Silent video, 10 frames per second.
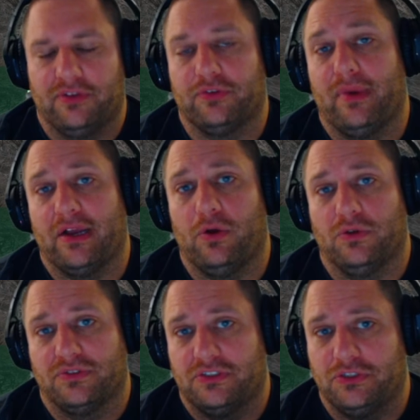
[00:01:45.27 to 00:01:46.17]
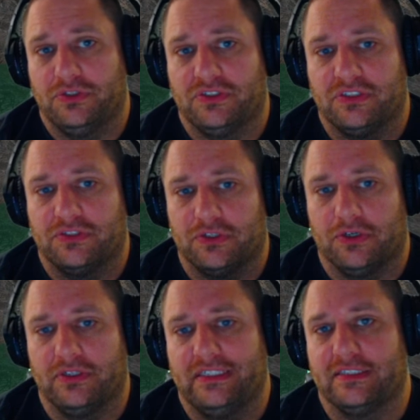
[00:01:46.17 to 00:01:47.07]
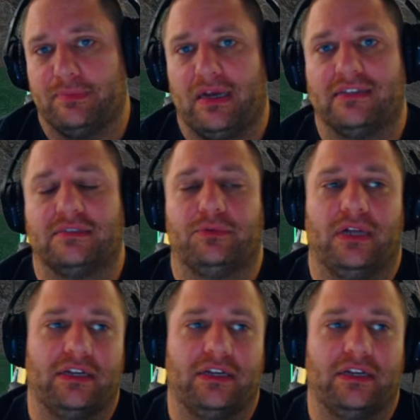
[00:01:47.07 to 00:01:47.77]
So my goal is to do this as early as possible.